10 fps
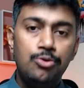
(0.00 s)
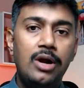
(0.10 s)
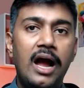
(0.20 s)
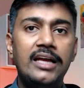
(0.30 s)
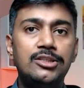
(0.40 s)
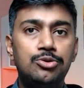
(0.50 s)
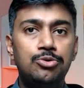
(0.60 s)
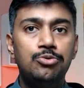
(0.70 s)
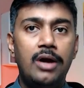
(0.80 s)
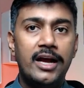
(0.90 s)
guys
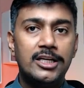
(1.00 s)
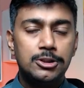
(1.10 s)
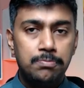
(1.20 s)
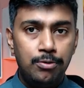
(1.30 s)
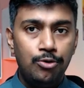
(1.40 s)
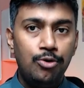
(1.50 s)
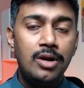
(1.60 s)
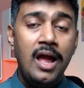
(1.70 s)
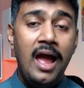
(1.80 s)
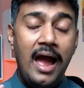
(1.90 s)
to explore
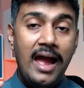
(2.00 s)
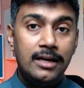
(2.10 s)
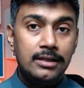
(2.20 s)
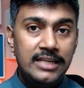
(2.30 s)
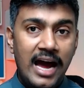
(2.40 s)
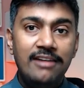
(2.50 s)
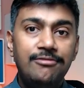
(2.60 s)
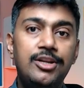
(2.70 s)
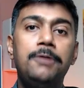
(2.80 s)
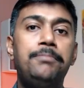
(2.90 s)
and dive
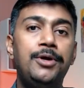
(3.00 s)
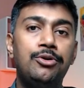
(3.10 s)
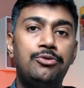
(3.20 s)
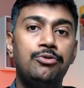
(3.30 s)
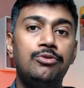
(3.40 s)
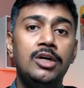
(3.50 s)
deep into,